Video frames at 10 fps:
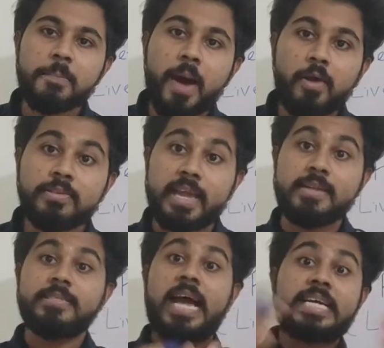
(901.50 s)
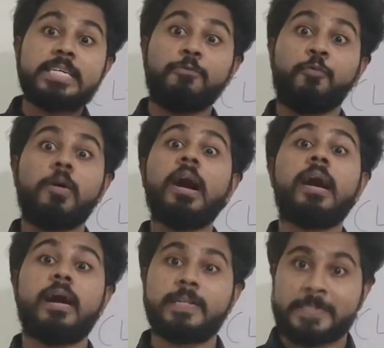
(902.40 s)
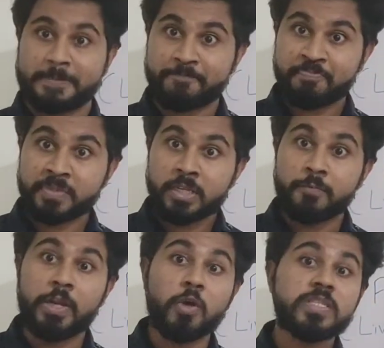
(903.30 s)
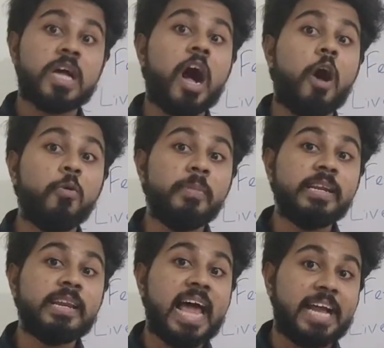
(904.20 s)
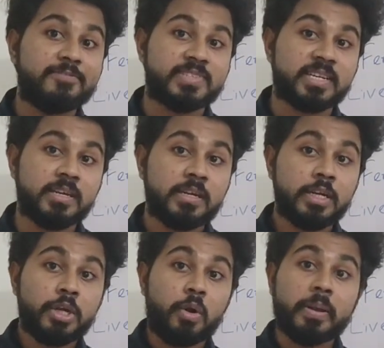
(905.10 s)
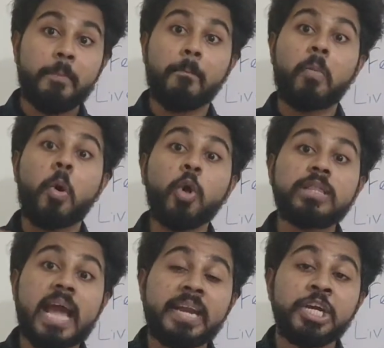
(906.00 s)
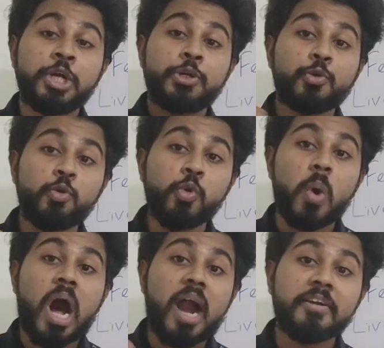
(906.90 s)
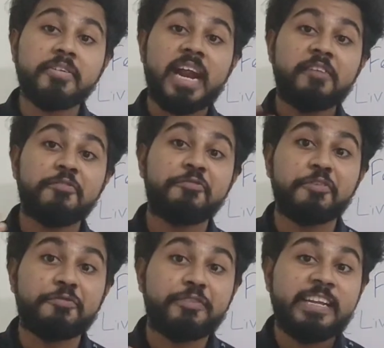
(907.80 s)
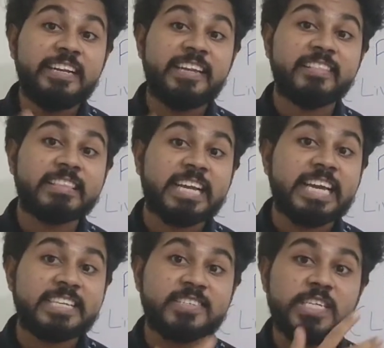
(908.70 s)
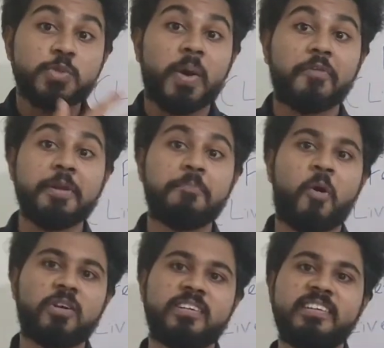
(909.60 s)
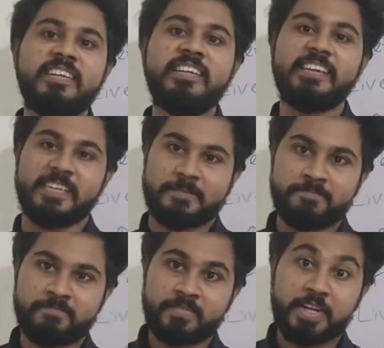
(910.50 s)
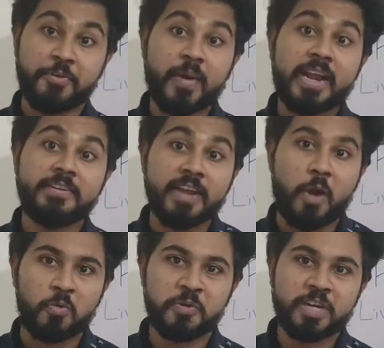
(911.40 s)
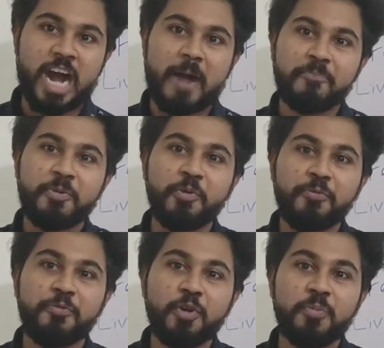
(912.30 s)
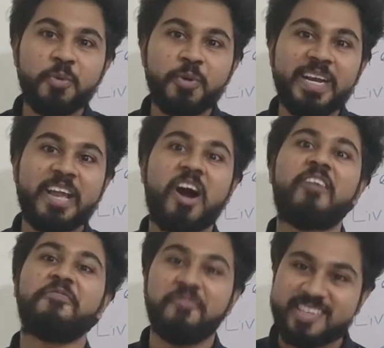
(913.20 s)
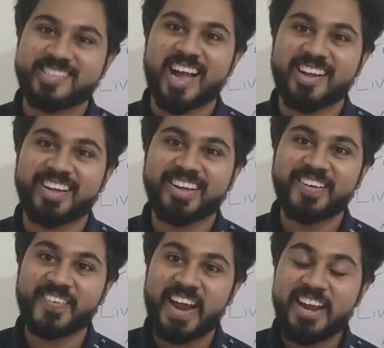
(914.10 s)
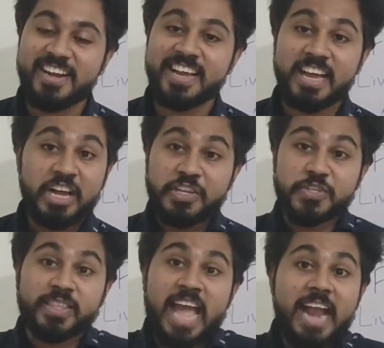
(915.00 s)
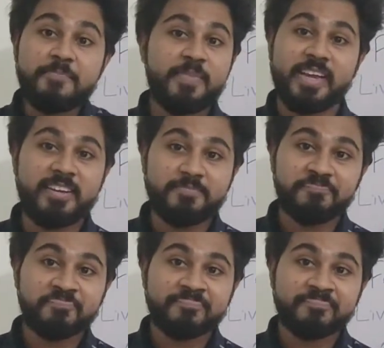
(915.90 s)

about the entire world, we lost how many lives? Okay, more than 250 death cases were reported in here, in right now, up to full moon day of Vesak, right? So that means